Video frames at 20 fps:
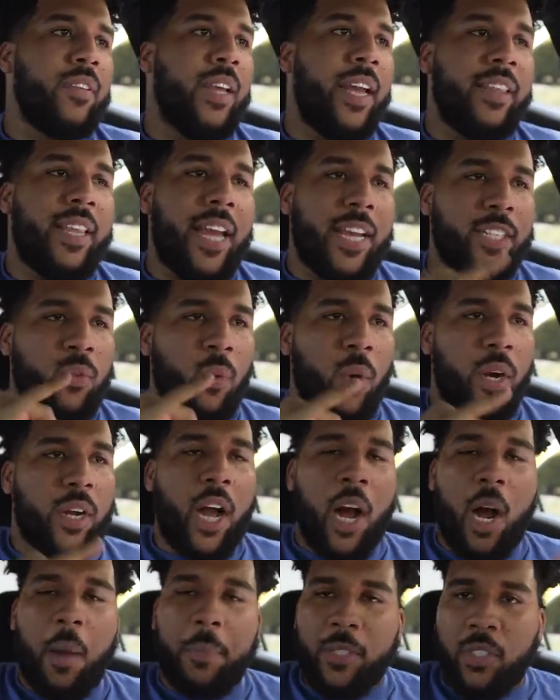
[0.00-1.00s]
And that's where
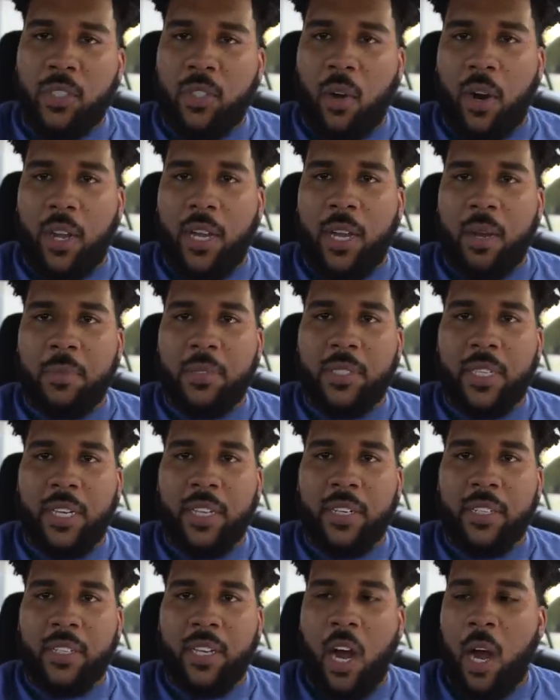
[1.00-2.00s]
CompuStar comes
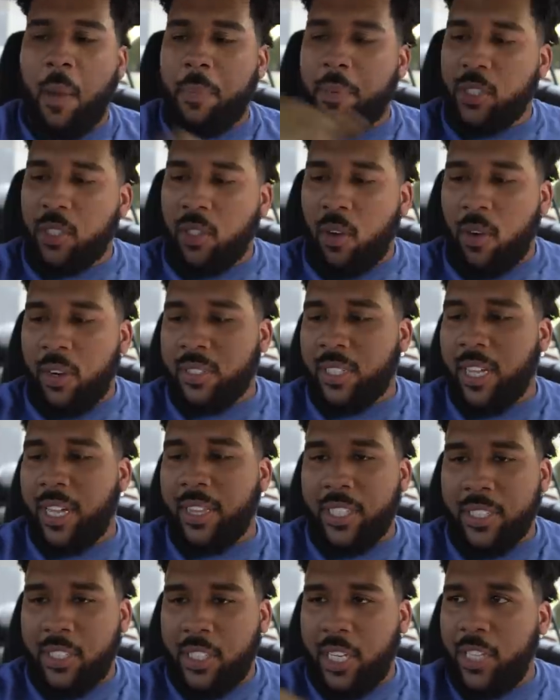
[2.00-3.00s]
in. CompuStar's
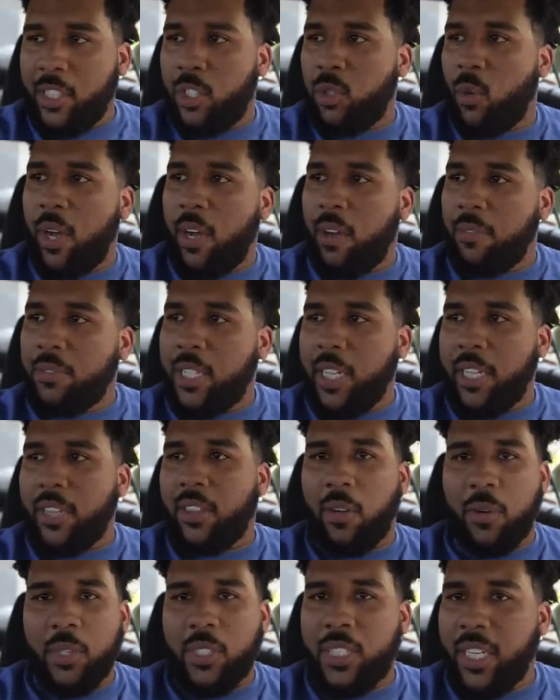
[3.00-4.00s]
got the T12,
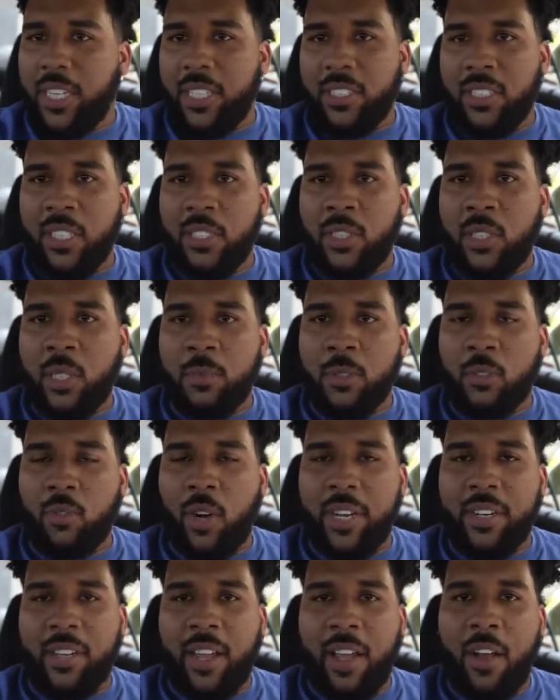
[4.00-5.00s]
T13 systems
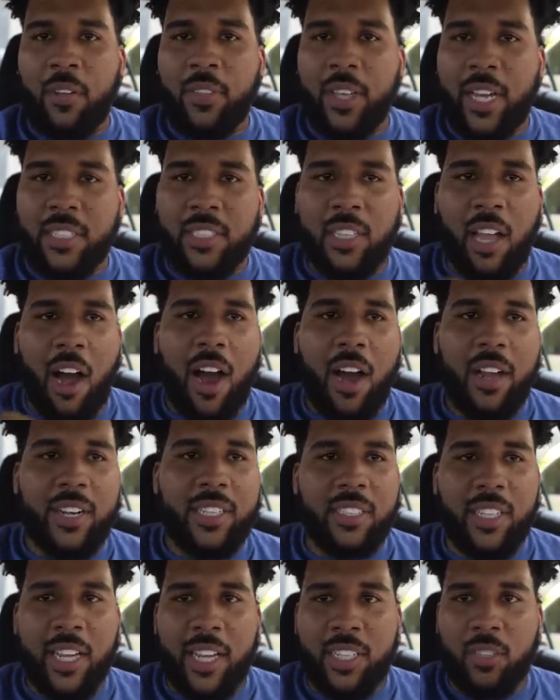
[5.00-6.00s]
right now. That's the
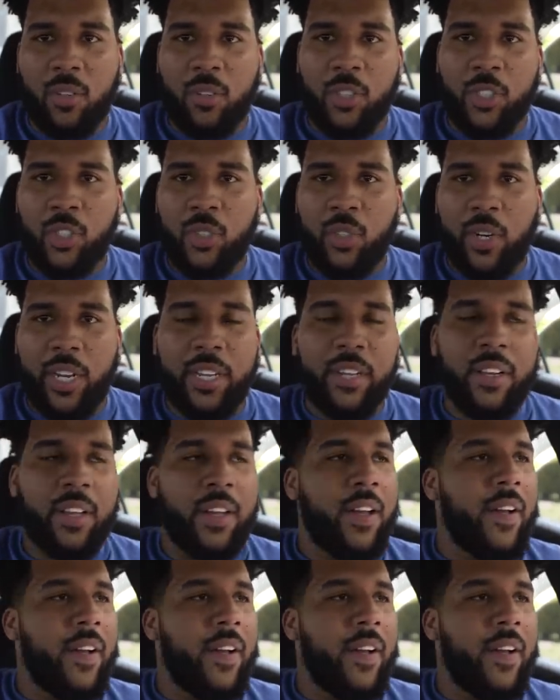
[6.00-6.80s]
hottest things on the street.